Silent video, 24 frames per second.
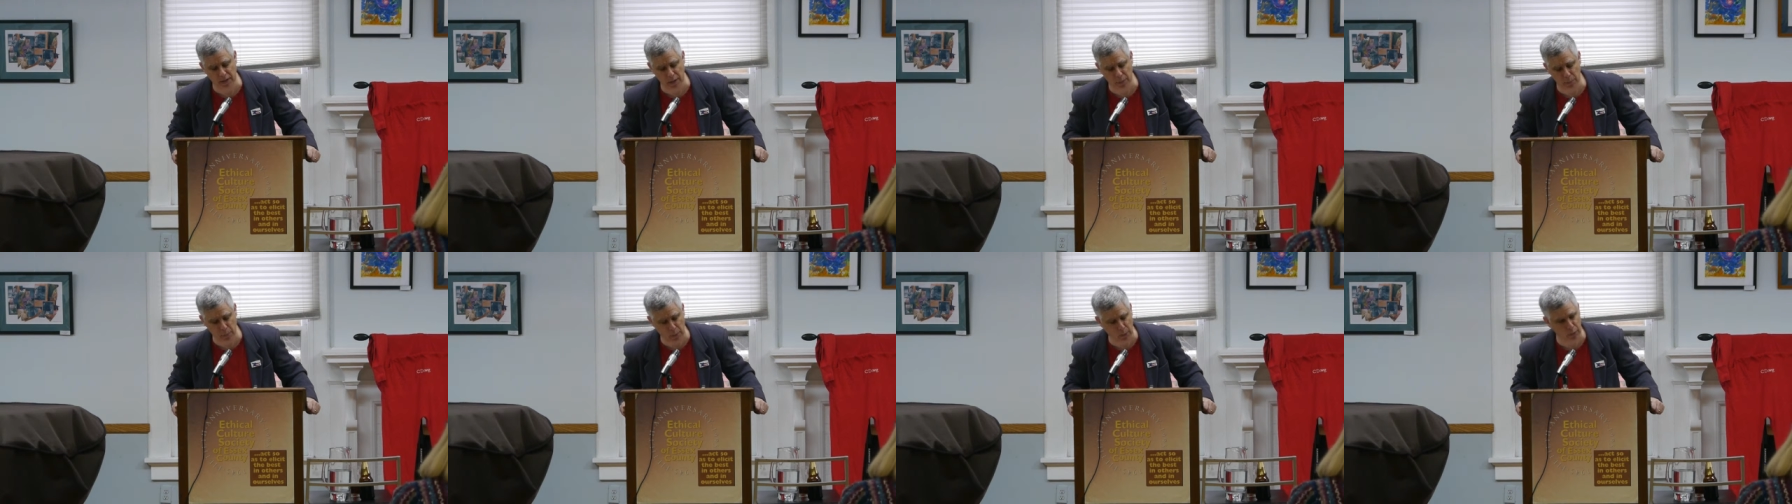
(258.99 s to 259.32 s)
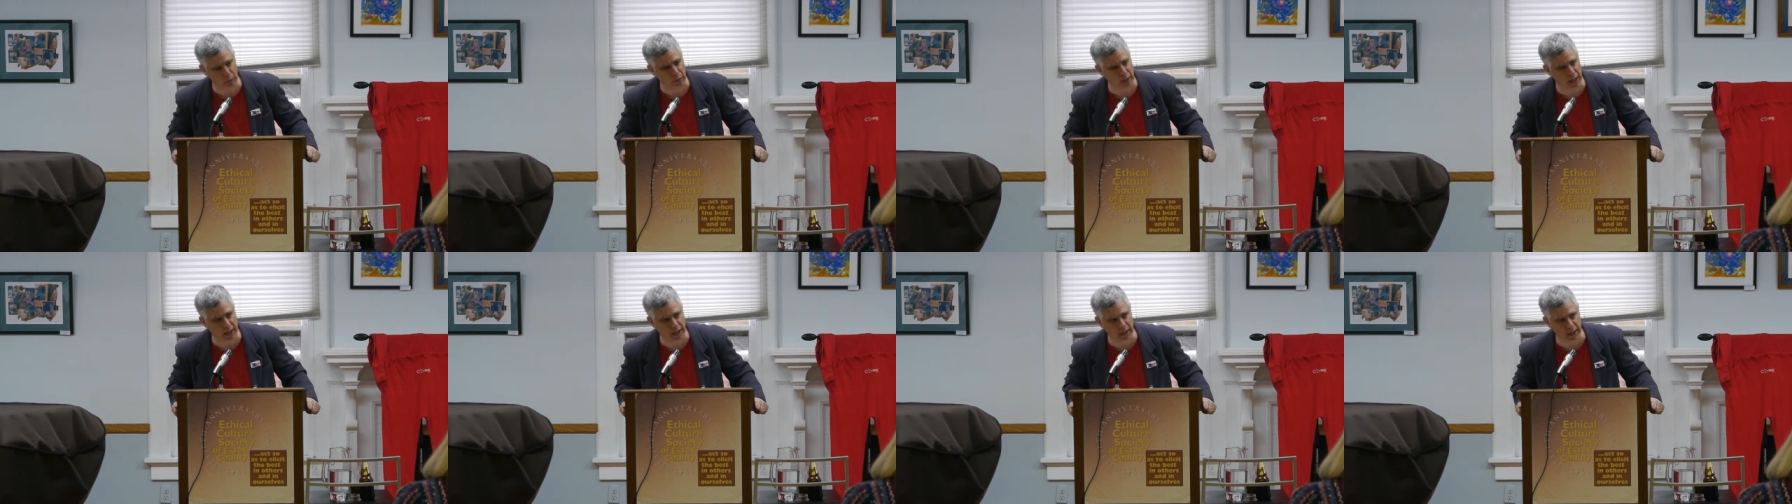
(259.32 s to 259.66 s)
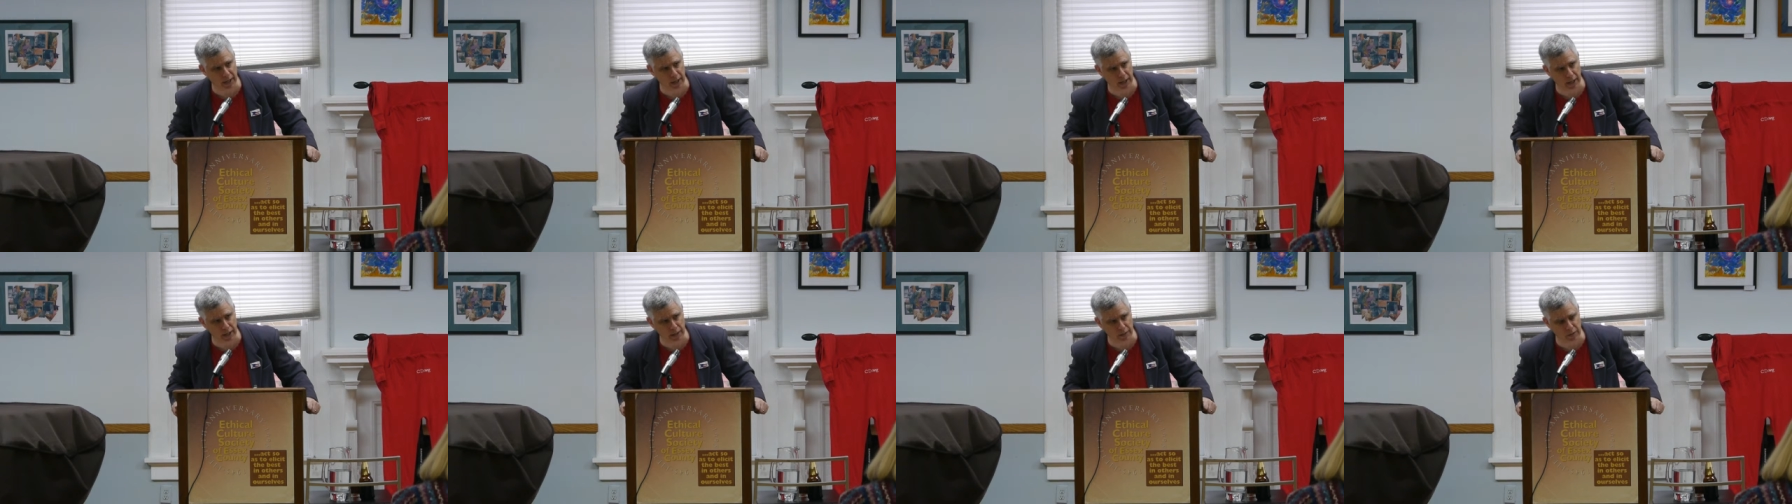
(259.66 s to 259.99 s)
the parade
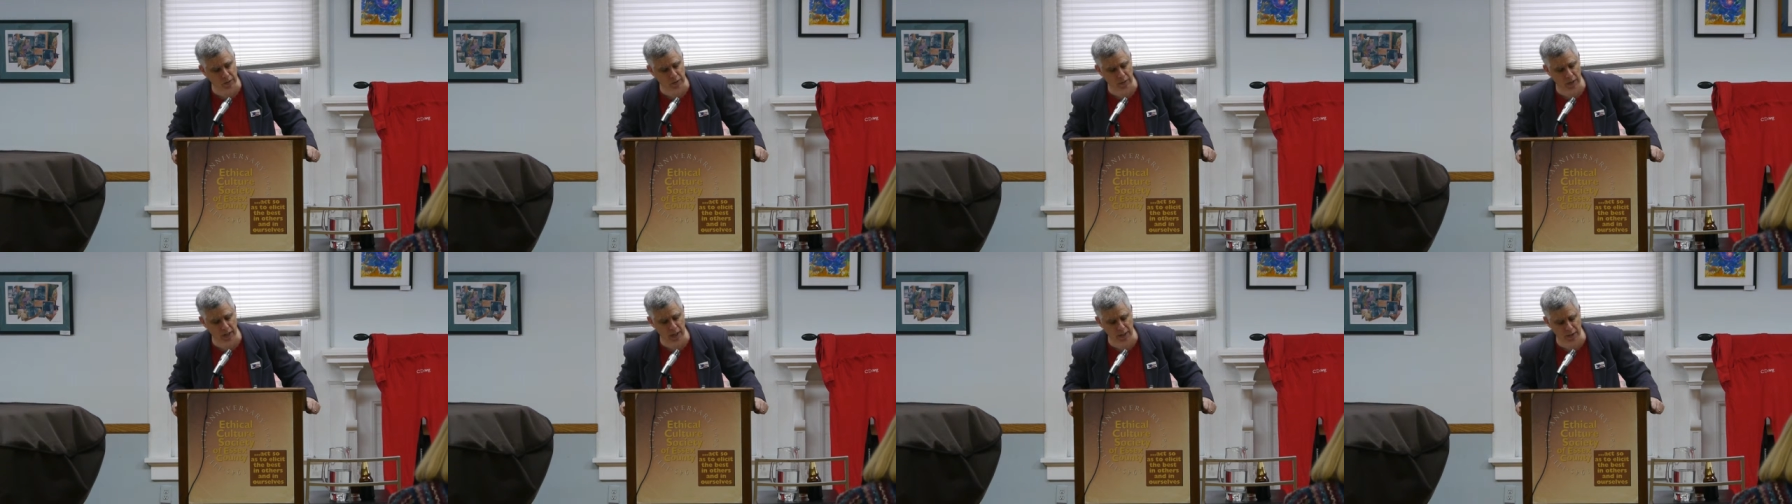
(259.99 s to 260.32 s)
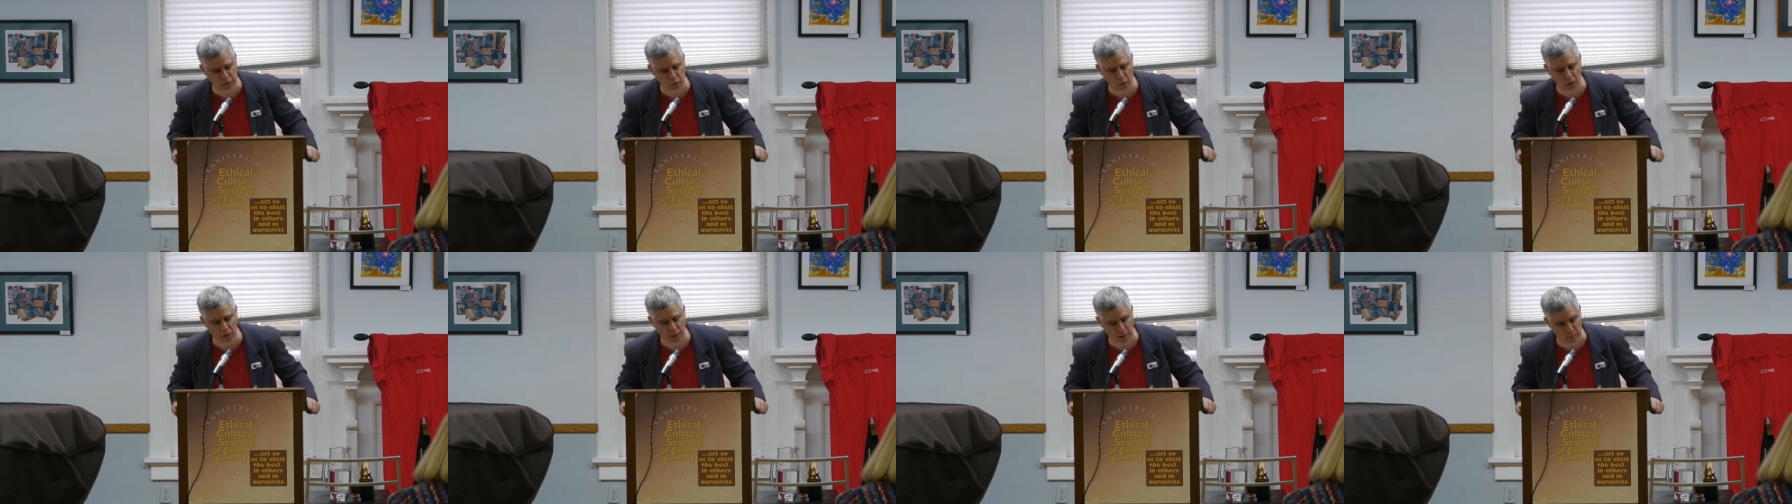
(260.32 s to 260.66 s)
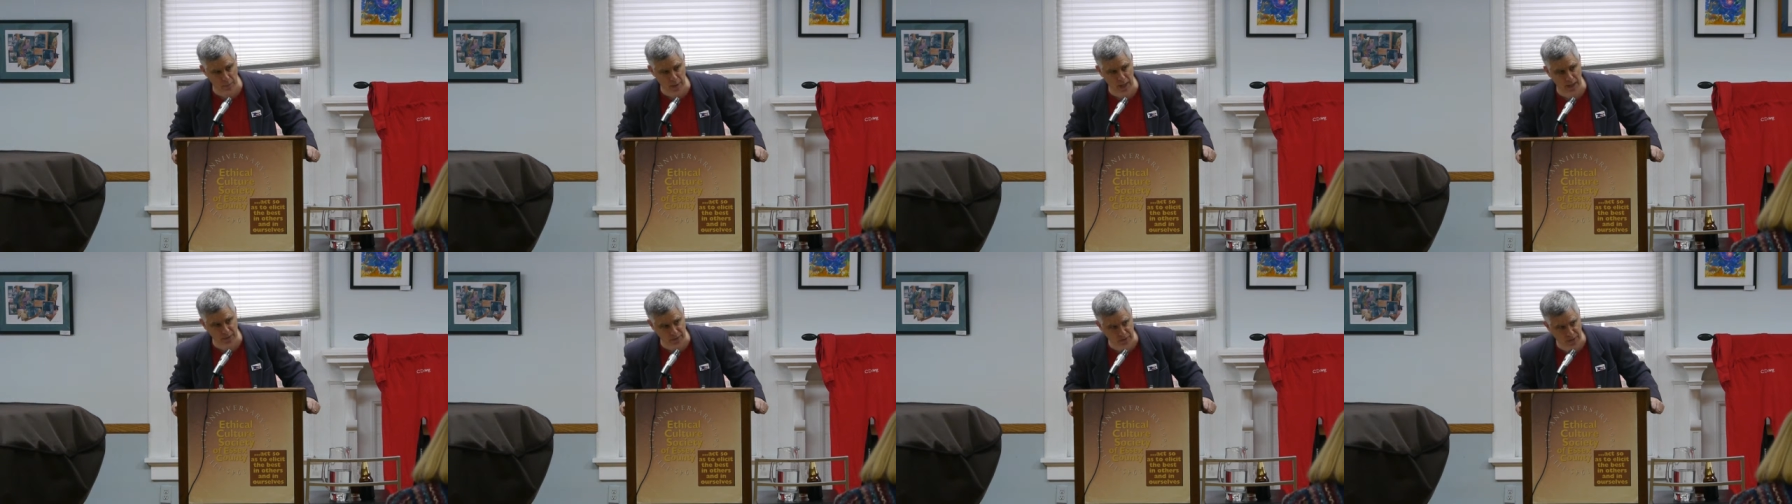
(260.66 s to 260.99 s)
is all
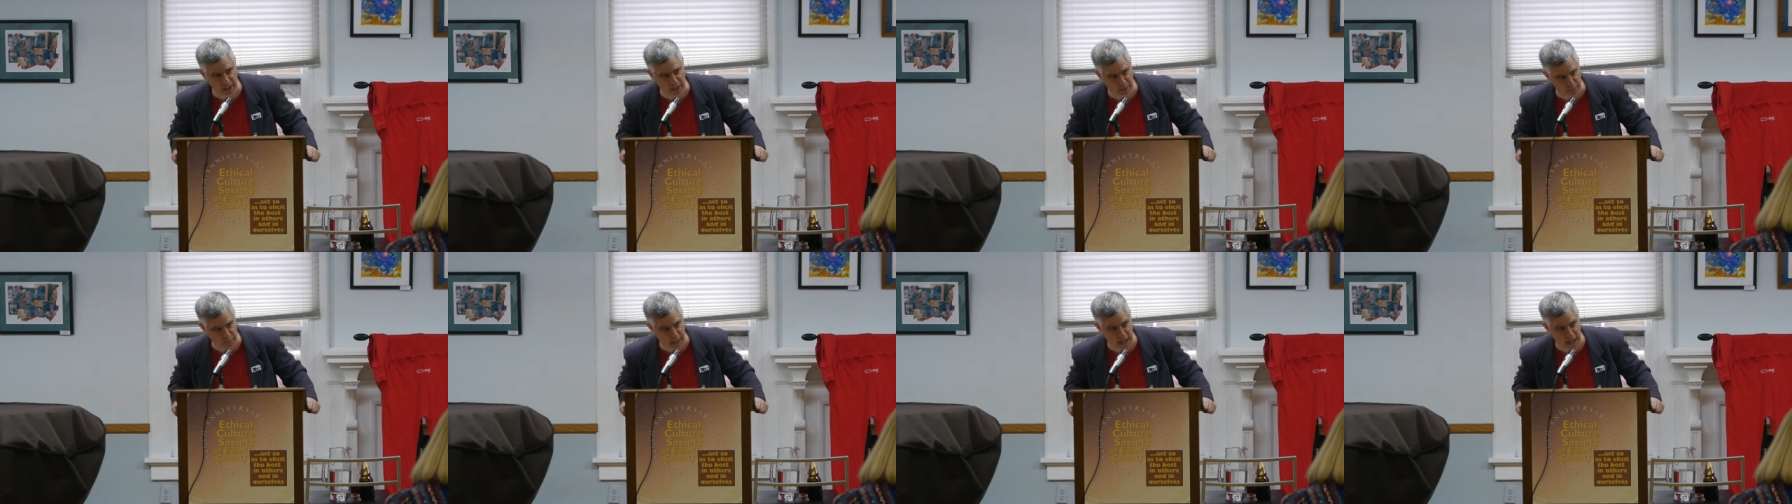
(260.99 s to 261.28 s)
about St.